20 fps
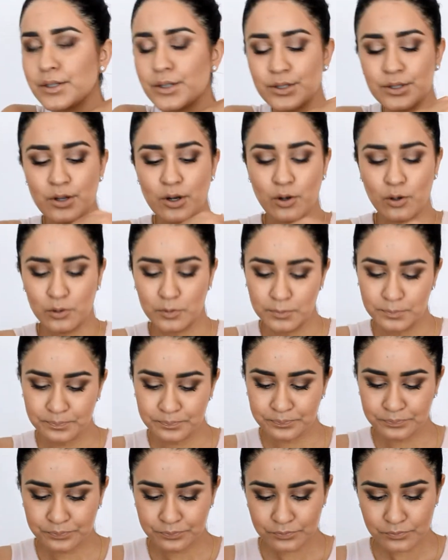So
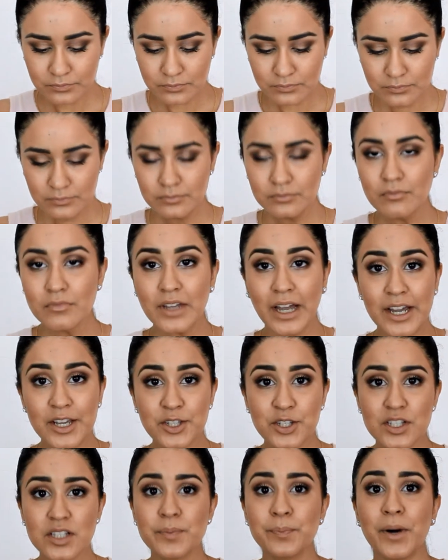I
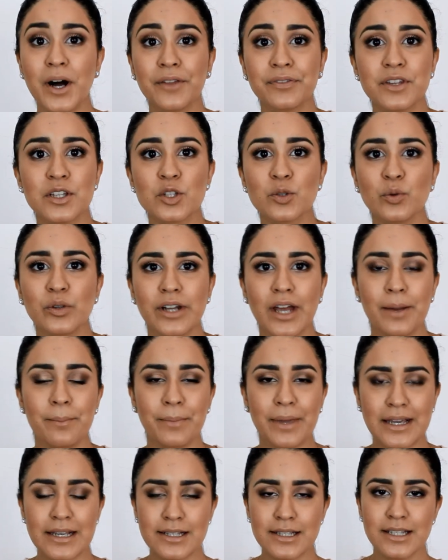just bought this one at
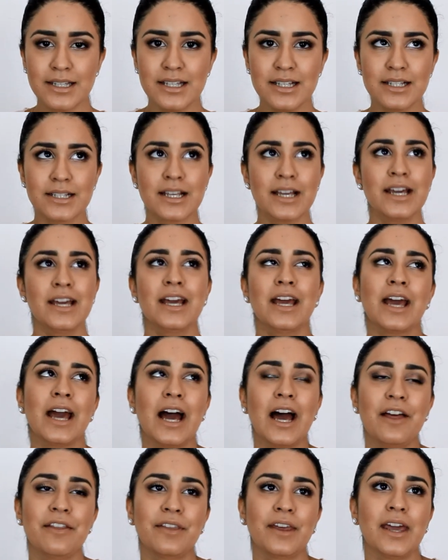Macy's,
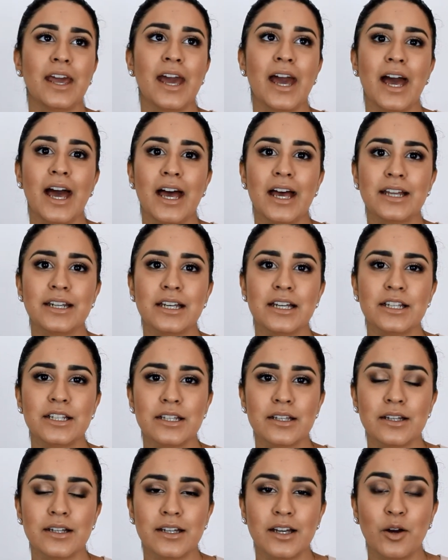and they had
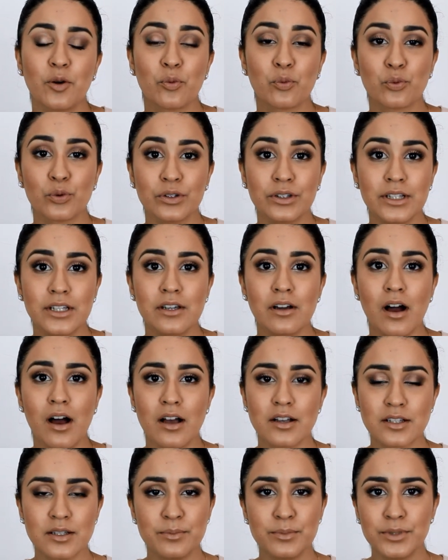a, a really
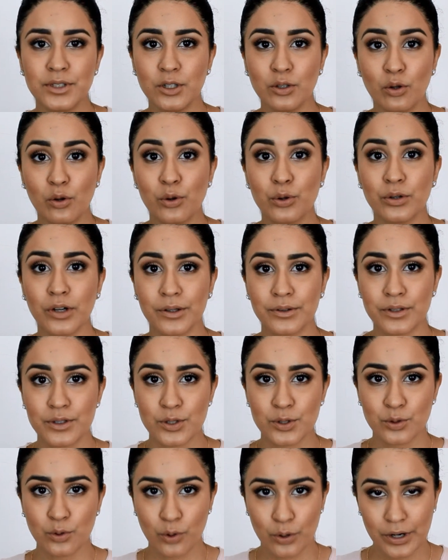awesome deal throughout the
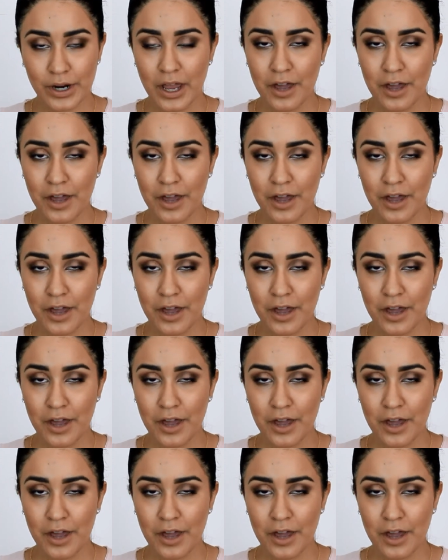store.